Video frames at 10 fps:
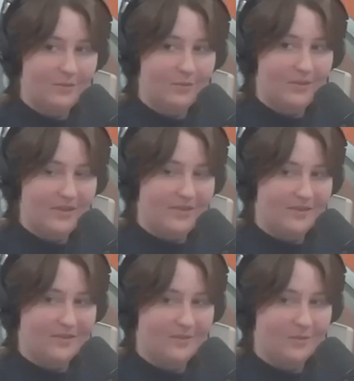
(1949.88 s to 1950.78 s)
with
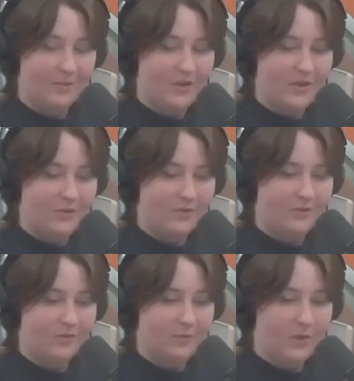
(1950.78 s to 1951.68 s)
what
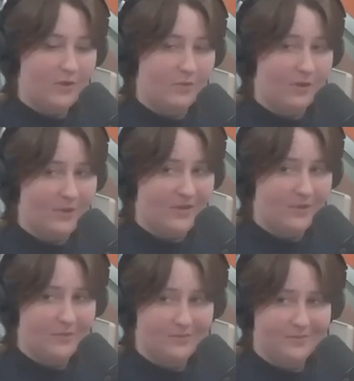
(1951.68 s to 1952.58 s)
you bring with you.